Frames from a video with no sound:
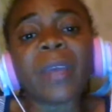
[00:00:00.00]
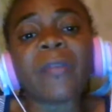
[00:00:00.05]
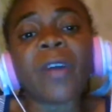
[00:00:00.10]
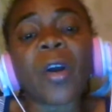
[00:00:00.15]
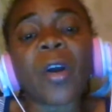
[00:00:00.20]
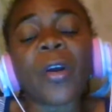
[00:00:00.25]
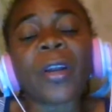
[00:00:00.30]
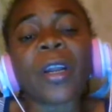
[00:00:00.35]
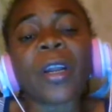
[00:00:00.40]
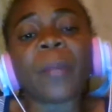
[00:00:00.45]

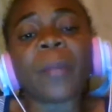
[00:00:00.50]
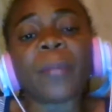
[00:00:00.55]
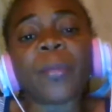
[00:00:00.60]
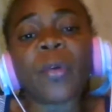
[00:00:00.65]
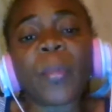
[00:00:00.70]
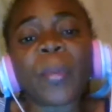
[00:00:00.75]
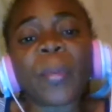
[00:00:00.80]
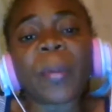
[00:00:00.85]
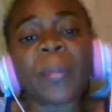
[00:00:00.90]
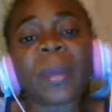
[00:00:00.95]
or an
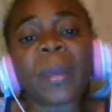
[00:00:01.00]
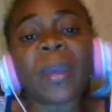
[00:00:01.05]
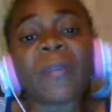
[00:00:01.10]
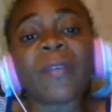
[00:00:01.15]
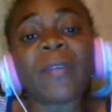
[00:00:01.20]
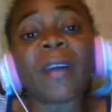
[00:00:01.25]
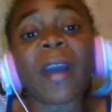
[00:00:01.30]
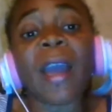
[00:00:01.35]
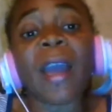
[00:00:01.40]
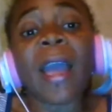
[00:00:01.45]
appropriate
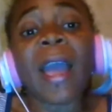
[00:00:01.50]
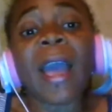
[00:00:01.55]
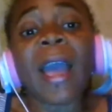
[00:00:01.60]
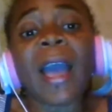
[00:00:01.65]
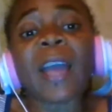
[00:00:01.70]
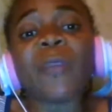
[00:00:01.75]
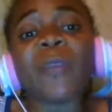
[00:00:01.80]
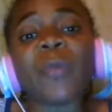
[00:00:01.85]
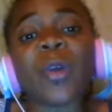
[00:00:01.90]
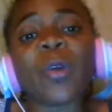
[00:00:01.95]
behavior.
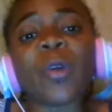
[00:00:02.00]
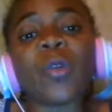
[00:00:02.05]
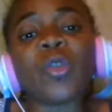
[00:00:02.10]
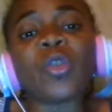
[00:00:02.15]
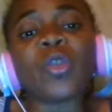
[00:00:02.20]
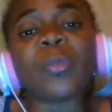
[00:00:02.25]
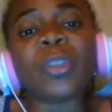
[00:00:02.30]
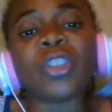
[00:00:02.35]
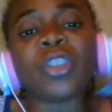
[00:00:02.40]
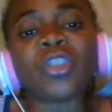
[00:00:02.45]
And we're going
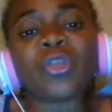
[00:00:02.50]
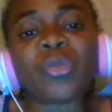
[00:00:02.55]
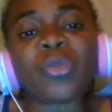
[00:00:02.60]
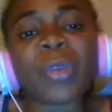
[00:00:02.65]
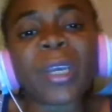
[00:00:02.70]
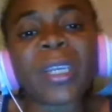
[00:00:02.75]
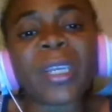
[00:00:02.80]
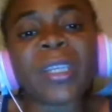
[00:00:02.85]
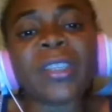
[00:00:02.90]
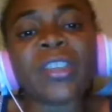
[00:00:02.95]
to be
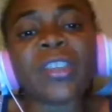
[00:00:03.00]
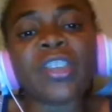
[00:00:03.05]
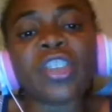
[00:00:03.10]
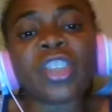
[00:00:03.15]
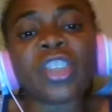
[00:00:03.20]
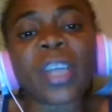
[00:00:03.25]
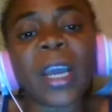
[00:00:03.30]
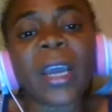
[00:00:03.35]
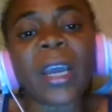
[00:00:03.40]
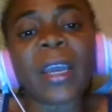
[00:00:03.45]
training the
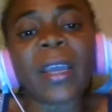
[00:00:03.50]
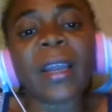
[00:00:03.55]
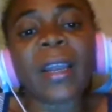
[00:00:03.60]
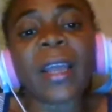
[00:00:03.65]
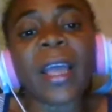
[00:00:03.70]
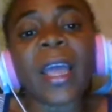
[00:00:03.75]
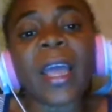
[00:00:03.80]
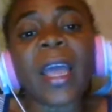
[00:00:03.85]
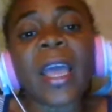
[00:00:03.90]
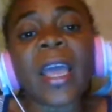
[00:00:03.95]
child
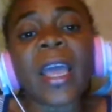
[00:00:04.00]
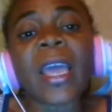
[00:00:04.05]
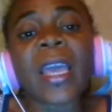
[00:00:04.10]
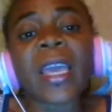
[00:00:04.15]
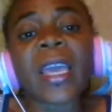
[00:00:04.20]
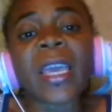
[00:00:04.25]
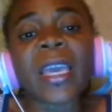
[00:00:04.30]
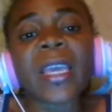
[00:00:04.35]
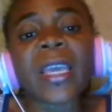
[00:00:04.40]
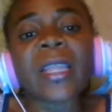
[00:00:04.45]

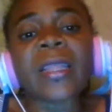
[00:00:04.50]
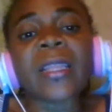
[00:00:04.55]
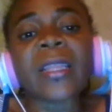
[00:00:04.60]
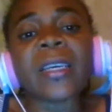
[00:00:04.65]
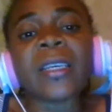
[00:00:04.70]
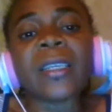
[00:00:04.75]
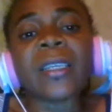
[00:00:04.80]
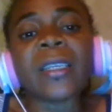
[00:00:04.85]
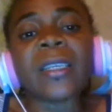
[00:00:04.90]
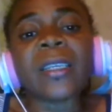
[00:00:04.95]
in
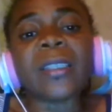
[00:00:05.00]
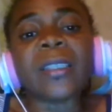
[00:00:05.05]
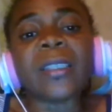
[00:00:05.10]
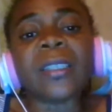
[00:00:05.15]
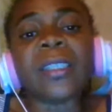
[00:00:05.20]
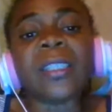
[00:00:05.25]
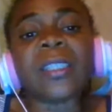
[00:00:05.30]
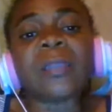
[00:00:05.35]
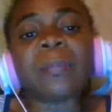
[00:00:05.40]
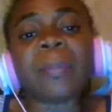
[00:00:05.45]
the
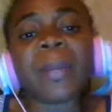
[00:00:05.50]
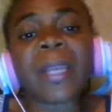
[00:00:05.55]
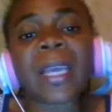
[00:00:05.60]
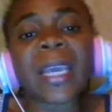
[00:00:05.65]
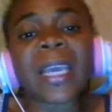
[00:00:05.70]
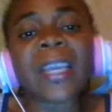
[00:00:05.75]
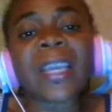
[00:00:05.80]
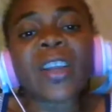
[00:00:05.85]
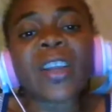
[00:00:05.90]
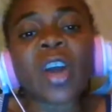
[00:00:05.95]

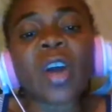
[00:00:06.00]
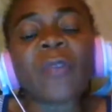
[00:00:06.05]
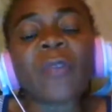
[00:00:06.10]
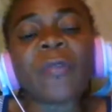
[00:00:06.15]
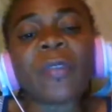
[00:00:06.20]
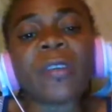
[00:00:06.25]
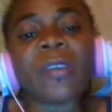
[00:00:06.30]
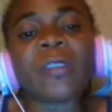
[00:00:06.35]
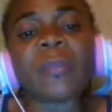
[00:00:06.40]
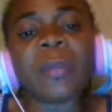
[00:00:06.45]
displaying of
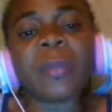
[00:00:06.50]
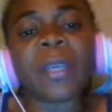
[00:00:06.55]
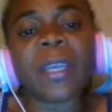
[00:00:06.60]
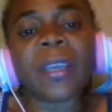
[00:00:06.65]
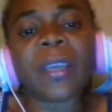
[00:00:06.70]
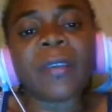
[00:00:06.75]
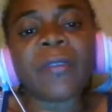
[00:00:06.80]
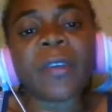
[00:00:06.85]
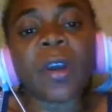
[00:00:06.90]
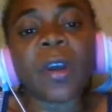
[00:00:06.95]
this
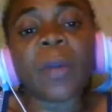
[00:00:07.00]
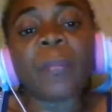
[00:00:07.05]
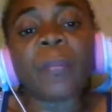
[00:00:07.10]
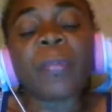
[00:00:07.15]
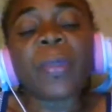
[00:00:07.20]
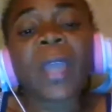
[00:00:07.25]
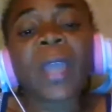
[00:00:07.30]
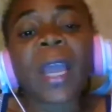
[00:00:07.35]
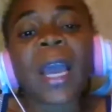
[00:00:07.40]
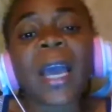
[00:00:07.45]
behavior.
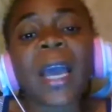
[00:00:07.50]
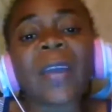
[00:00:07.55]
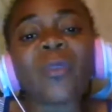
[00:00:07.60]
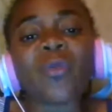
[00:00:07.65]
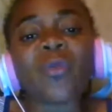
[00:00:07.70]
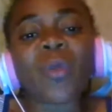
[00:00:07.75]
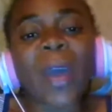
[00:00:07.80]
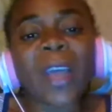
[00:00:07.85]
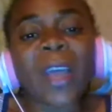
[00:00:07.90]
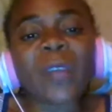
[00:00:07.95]
And
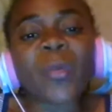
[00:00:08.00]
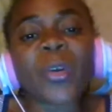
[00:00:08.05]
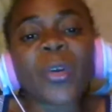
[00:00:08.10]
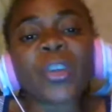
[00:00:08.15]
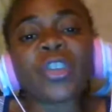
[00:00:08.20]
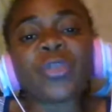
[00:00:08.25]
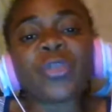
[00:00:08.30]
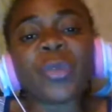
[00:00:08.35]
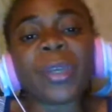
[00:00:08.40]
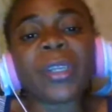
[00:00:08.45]
while we're
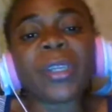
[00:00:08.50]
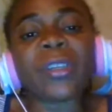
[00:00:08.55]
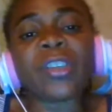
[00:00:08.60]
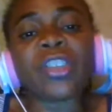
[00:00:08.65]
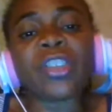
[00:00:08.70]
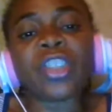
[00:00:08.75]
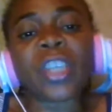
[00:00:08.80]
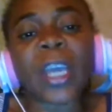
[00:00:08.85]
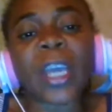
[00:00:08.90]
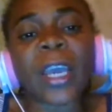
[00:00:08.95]
training the
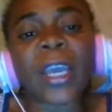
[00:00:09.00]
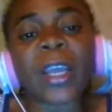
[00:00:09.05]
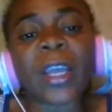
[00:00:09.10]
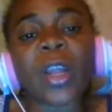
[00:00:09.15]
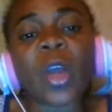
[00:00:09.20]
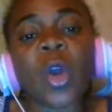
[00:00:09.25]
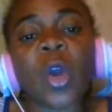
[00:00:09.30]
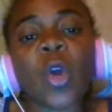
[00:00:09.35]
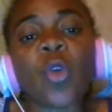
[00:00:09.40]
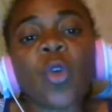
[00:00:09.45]
child,
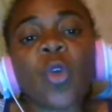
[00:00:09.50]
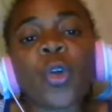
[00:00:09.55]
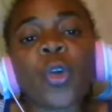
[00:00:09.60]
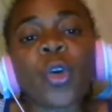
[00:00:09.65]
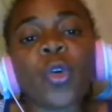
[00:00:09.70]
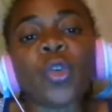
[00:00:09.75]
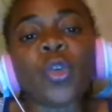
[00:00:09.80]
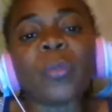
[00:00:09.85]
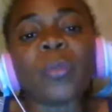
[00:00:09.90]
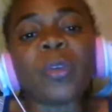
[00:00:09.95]
we're
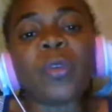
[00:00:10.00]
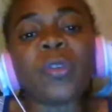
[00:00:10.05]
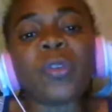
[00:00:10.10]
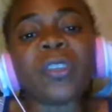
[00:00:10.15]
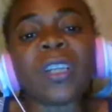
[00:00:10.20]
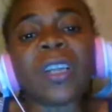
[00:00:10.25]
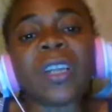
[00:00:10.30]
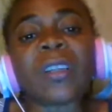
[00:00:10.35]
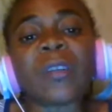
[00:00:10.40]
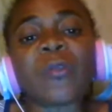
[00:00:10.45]
going to be using
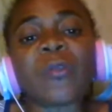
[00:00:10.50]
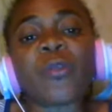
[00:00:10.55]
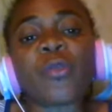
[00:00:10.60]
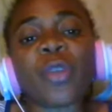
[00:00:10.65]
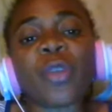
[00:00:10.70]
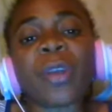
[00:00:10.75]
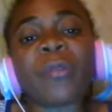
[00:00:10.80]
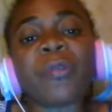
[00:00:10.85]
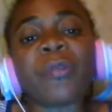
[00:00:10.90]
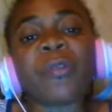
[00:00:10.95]
a lot of
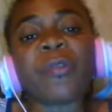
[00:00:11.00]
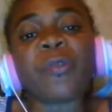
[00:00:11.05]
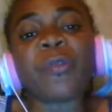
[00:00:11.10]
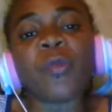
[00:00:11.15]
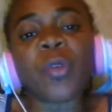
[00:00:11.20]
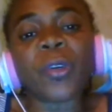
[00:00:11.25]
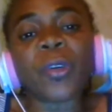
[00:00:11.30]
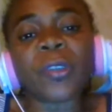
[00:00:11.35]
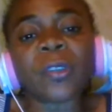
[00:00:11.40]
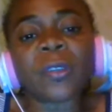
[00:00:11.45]

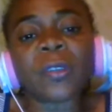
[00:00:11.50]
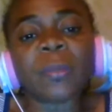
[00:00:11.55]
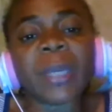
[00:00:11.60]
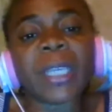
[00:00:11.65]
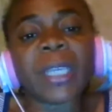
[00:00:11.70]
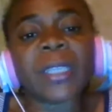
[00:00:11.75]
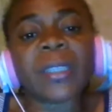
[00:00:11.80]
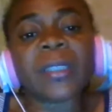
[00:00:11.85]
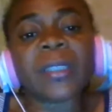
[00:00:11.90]
reinforcement,